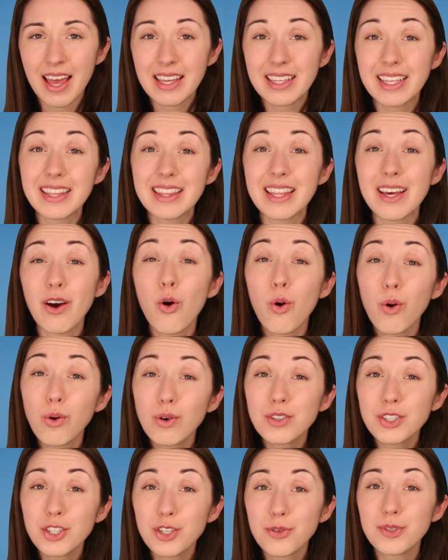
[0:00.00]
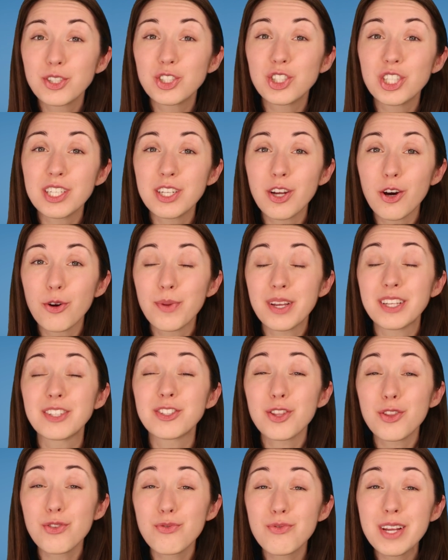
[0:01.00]
Yet the whole human genome
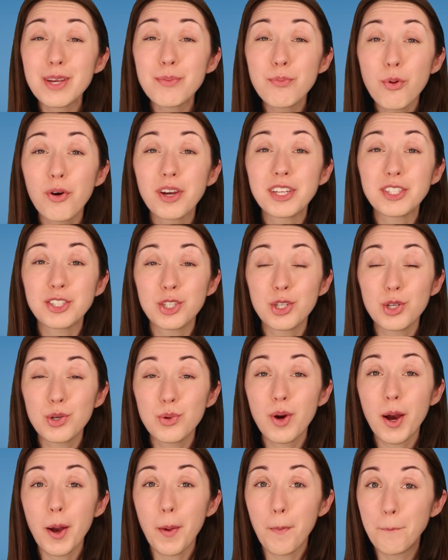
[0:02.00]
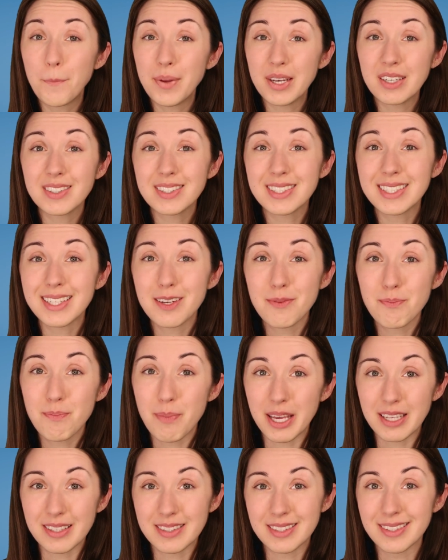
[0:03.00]
is 3.2 billion
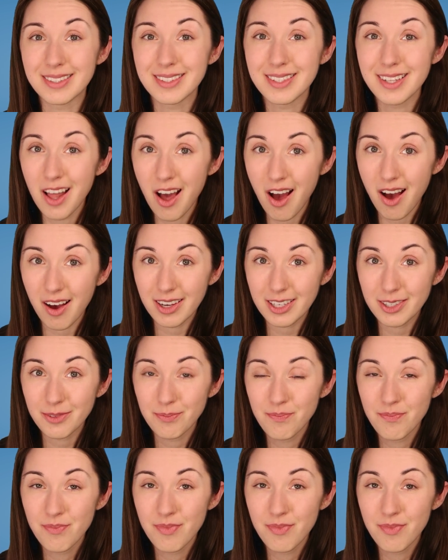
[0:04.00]
bases long.